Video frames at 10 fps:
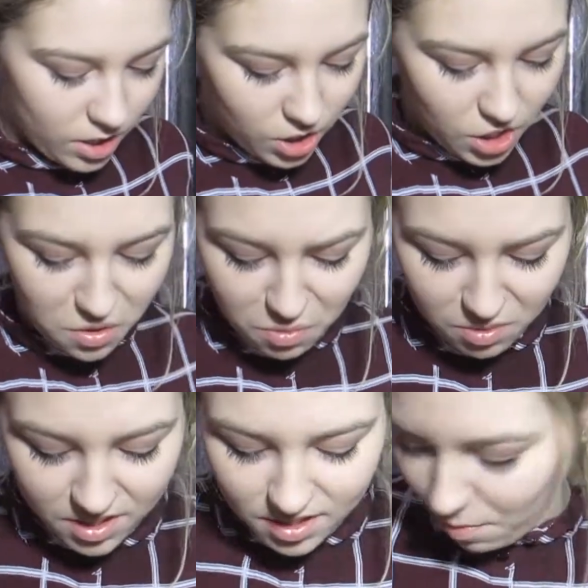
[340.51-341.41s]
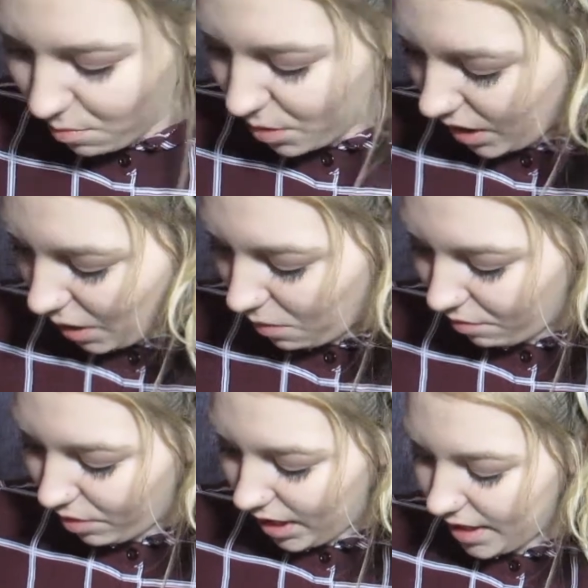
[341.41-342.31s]
do something
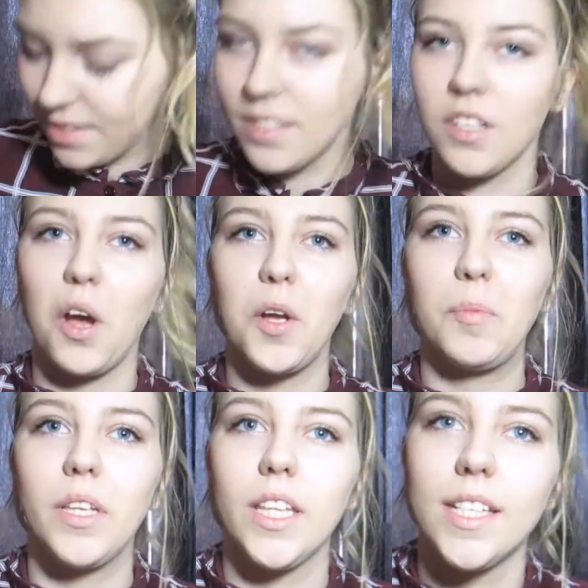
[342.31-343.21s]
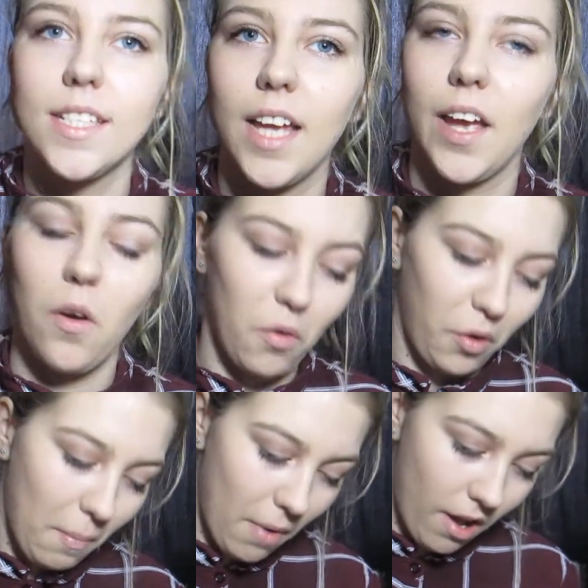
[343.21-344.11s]
with these and hope that they stay on
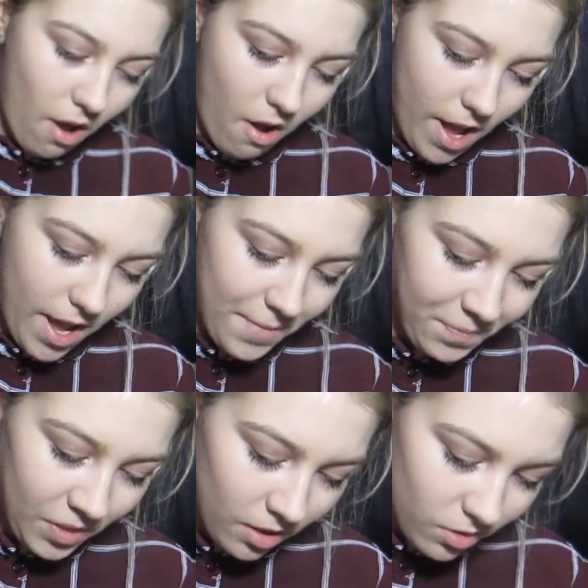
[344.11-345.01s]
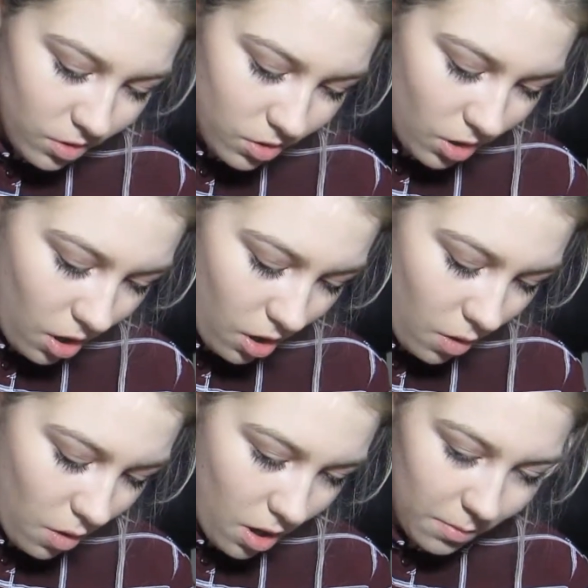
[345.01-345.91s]
my eye.
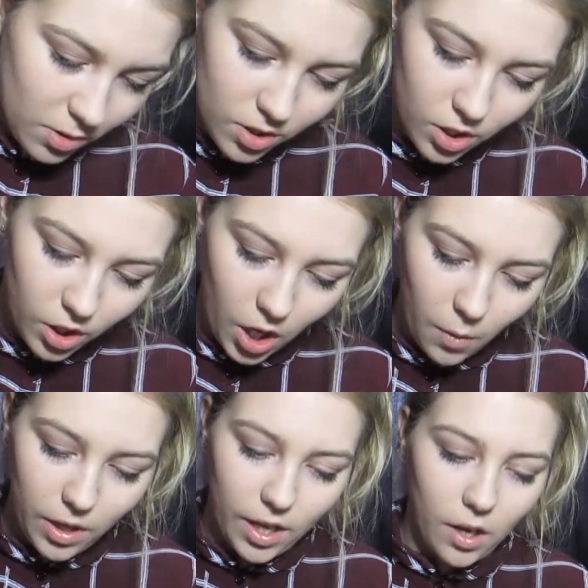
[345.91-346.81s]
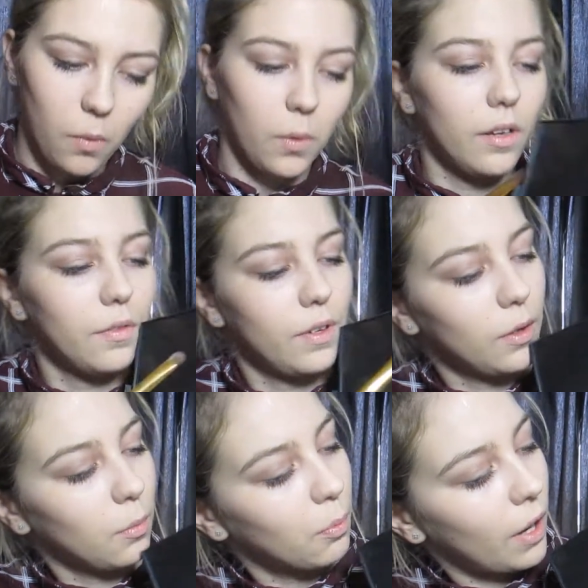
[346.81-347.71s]
So I'm just gonna go in with a
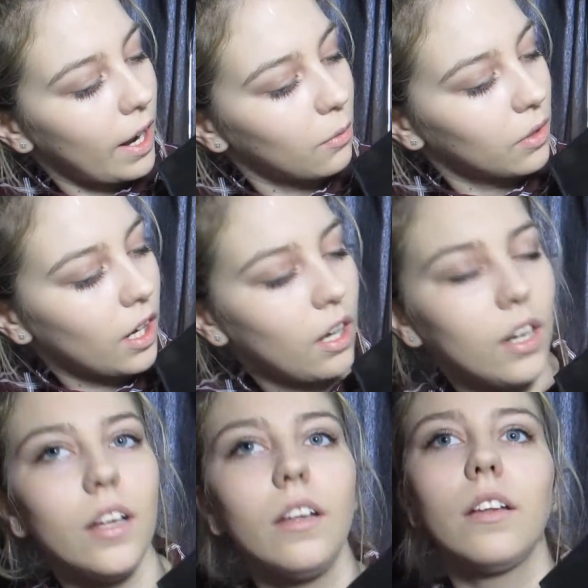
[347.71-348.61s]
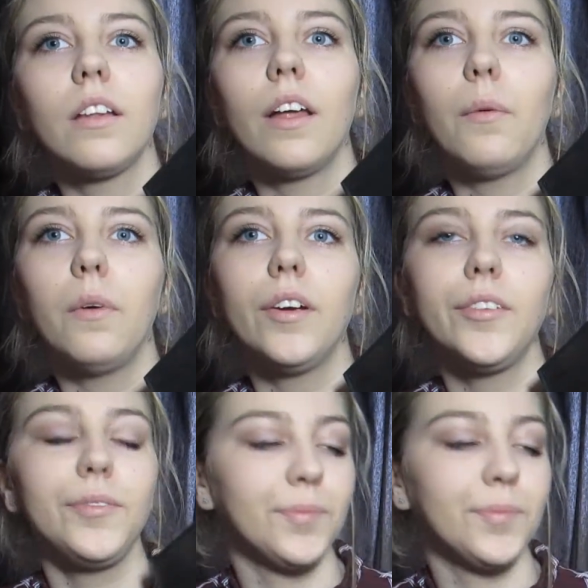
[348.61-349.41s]
little brown colour, that one.